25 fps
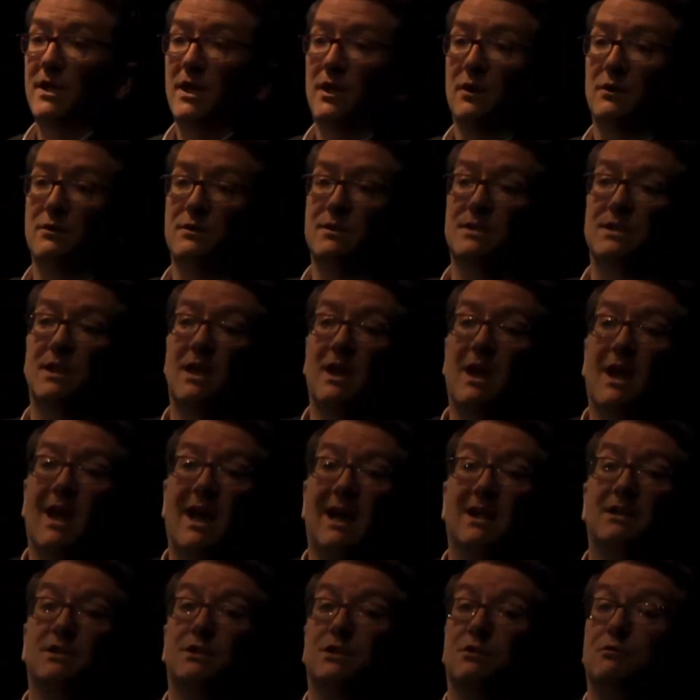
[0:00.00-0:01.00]
videos
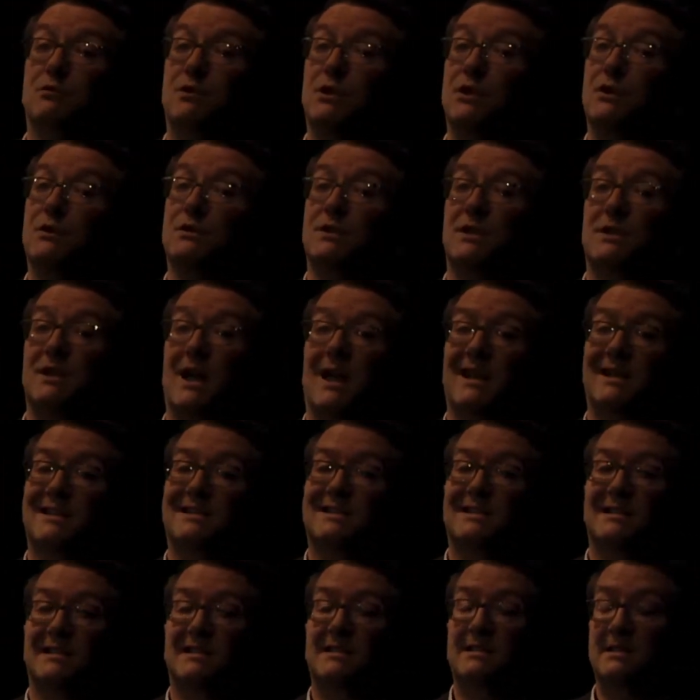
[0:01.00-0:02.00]
and do news
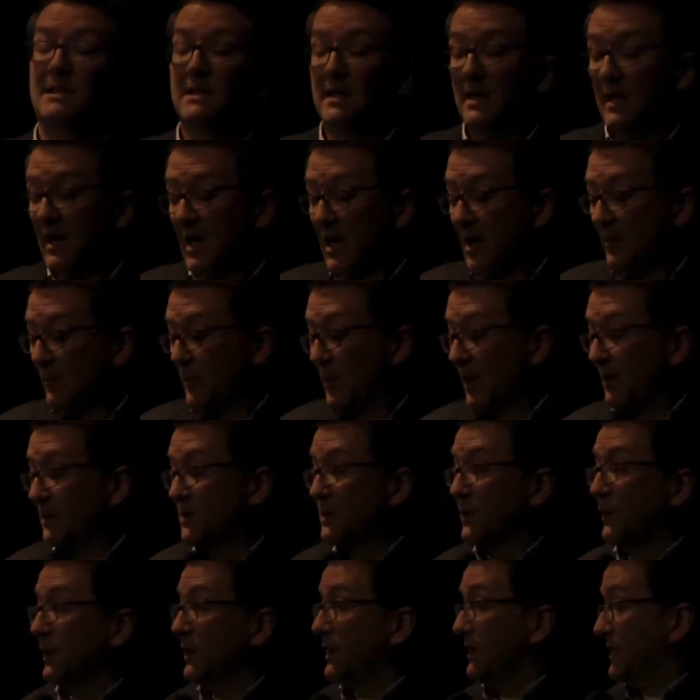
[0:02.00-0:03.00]
analysis.
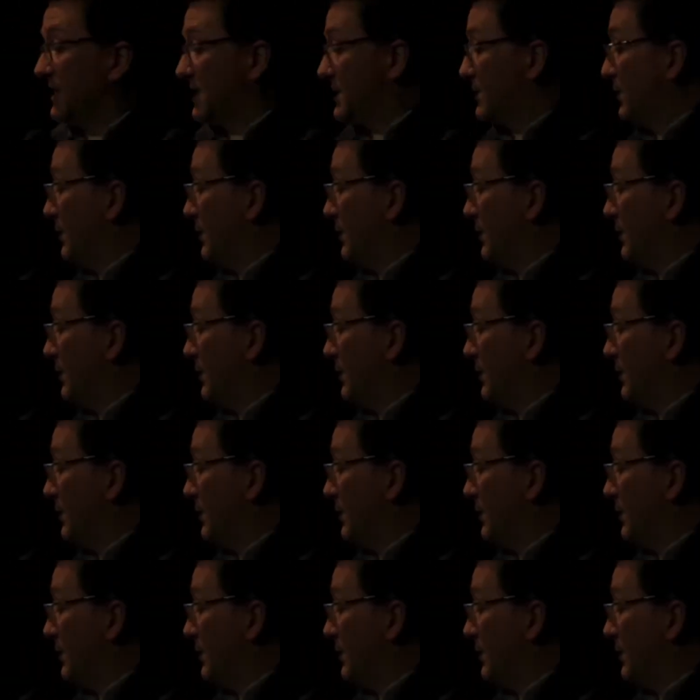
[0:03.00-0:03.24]
But I'm talking